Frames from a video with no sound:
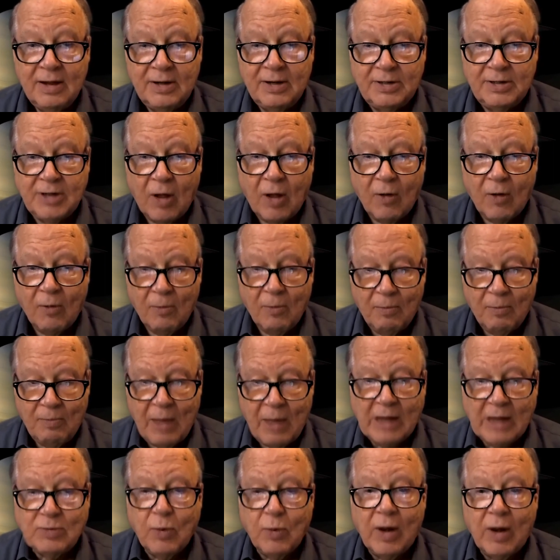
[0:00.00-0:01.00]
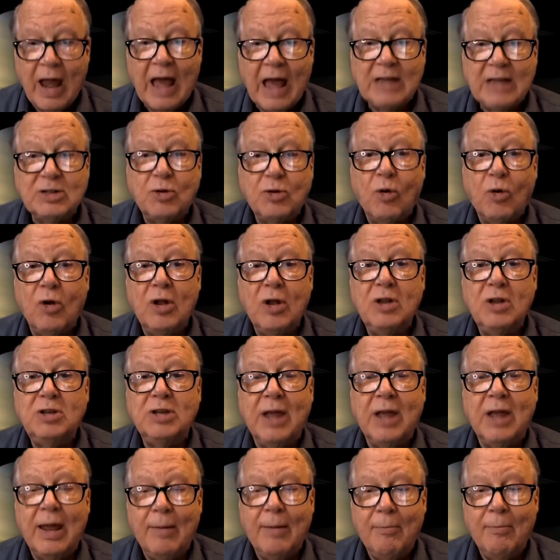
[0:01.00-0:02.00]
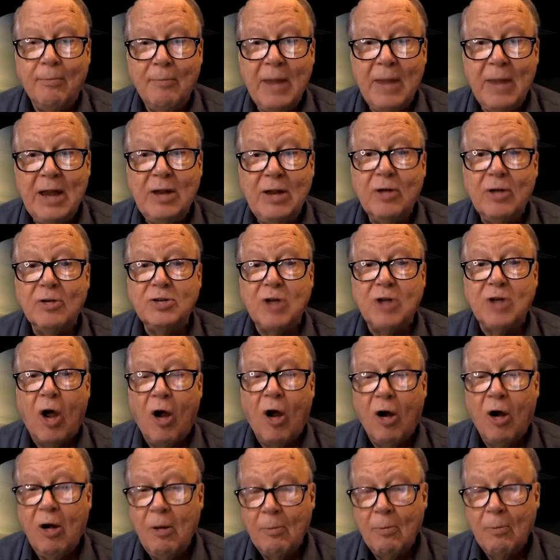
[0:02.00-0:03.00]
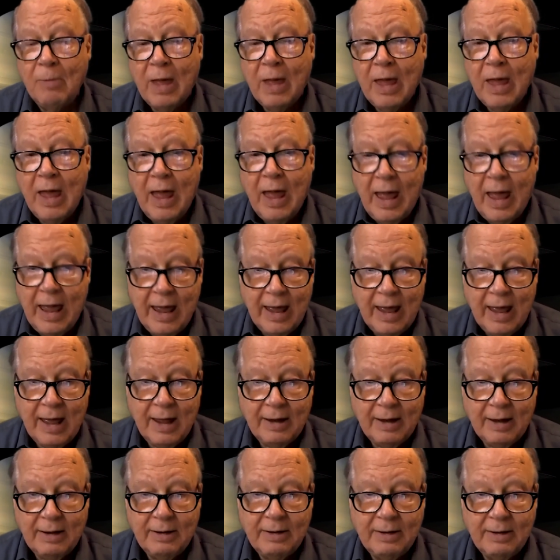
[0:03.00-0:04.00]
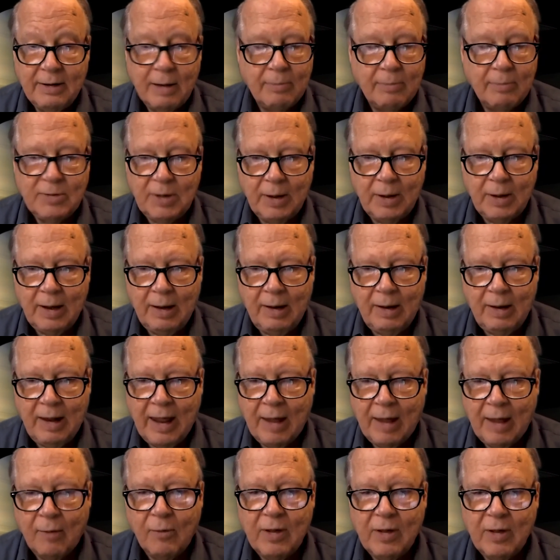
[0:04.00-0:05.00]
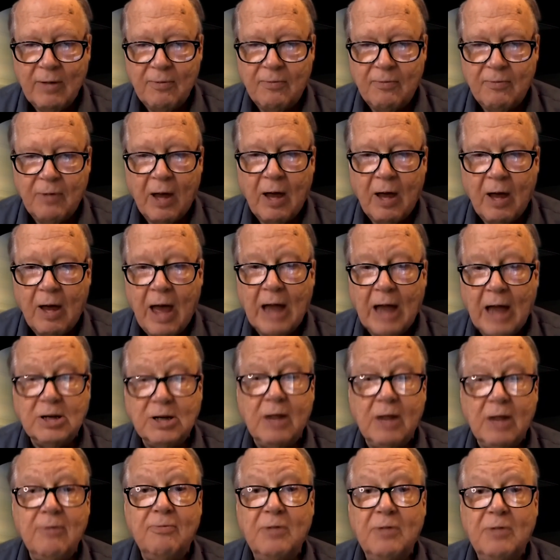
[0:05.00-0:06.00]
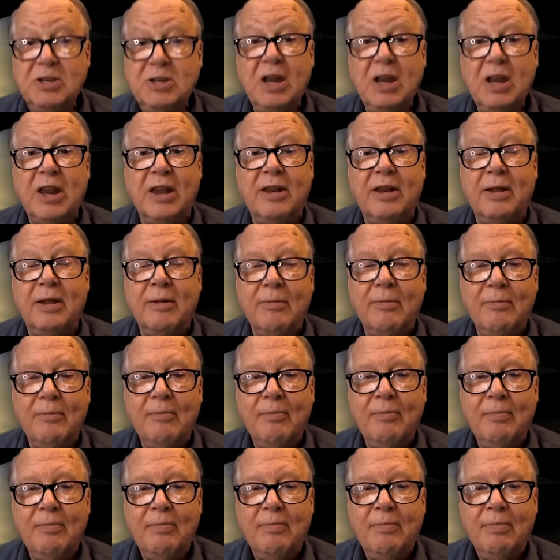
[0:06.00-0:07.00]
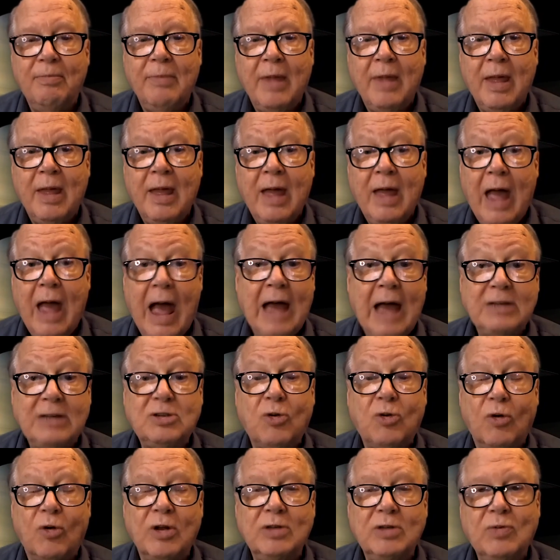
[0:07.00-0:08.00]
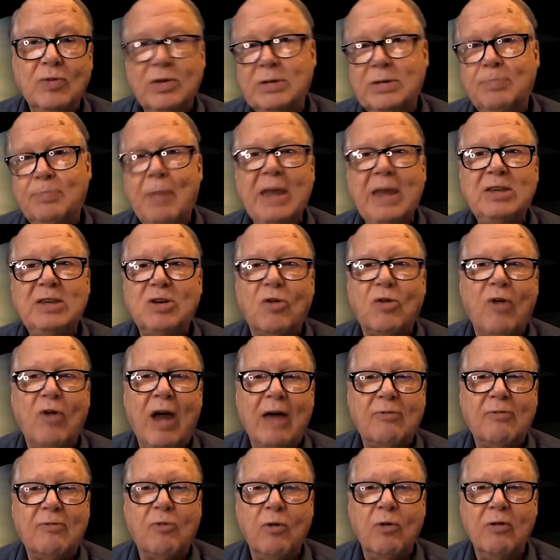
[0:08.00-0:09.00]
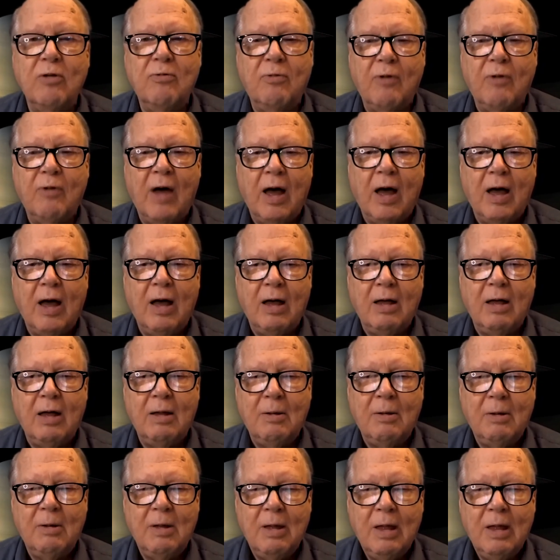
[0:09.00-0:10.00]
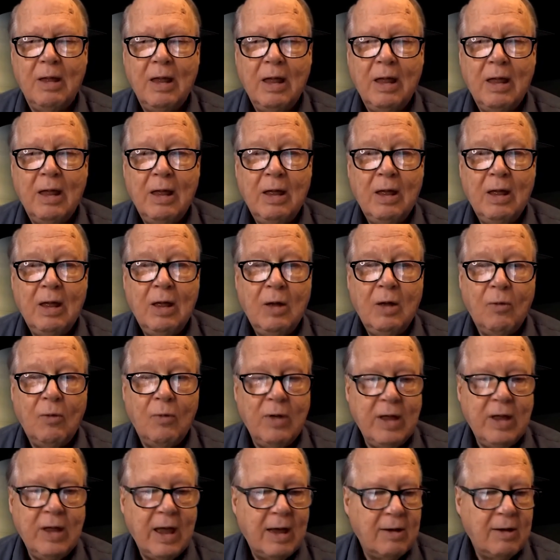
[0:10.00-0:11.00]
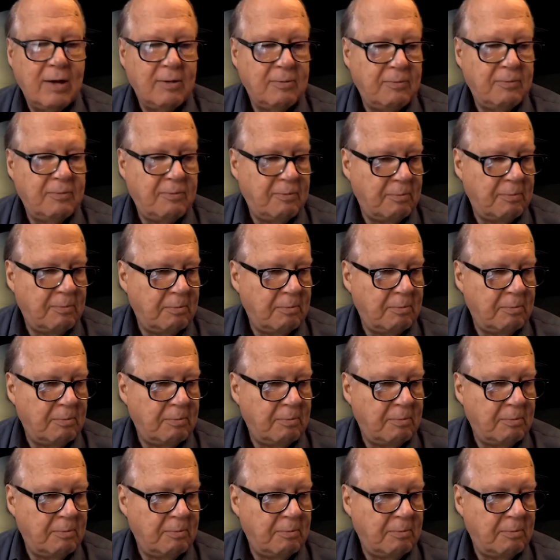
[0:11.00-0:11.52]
So that's what asteroids and meteors are. And we've actually visited asteroids with spacecraft. We have